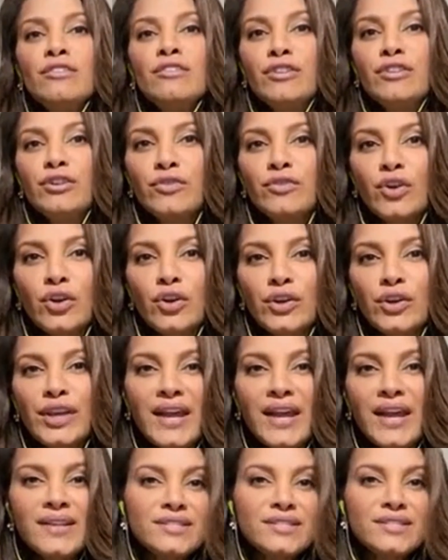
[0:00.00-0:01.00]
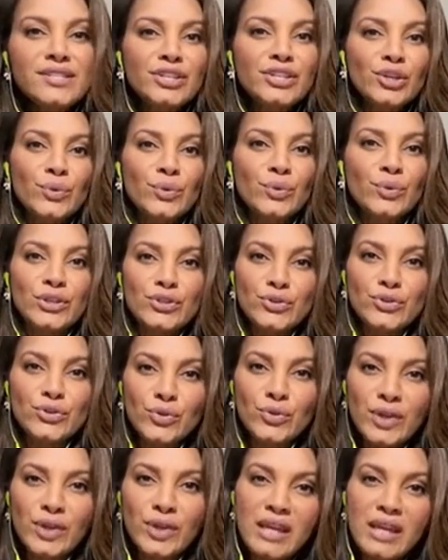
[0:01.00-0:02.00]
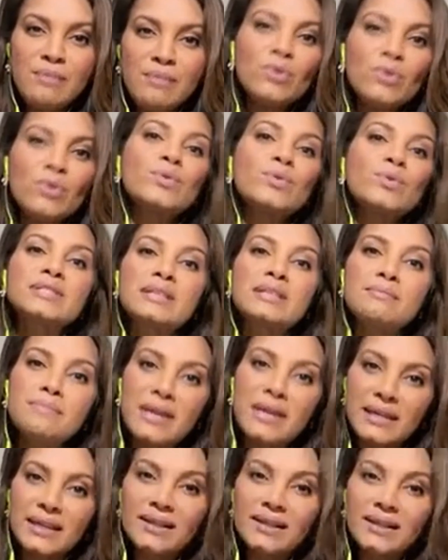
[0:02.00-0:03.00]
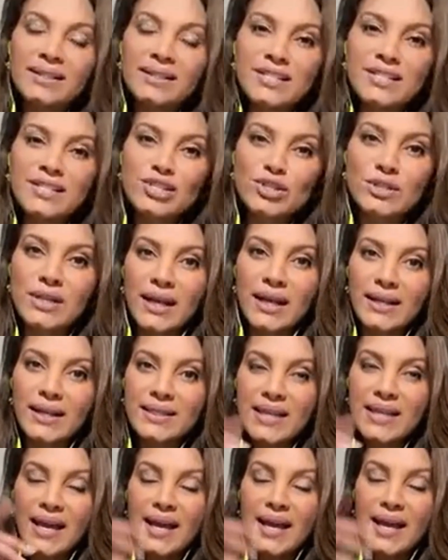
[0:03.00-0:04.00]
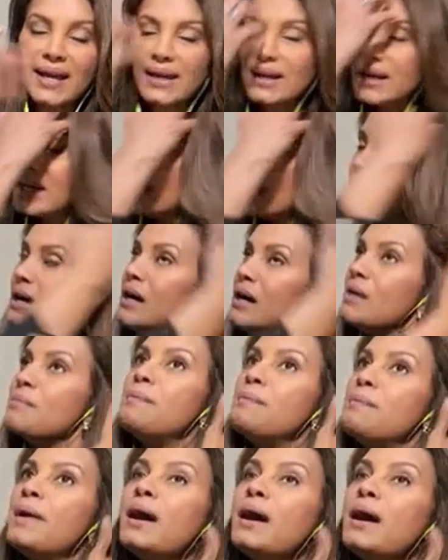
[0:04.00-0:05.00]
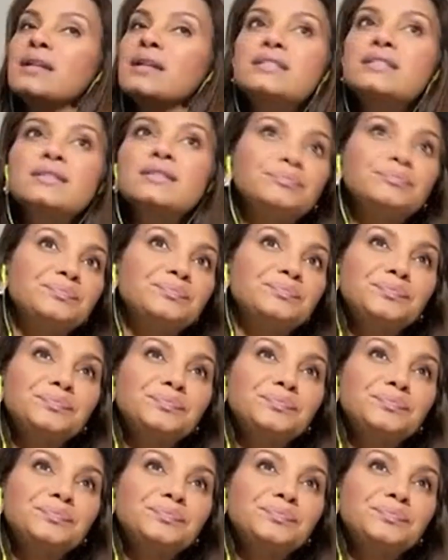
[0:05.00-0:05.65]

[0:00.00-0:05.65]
if you've got cancer, you're going through chemo or some medical condition like that. But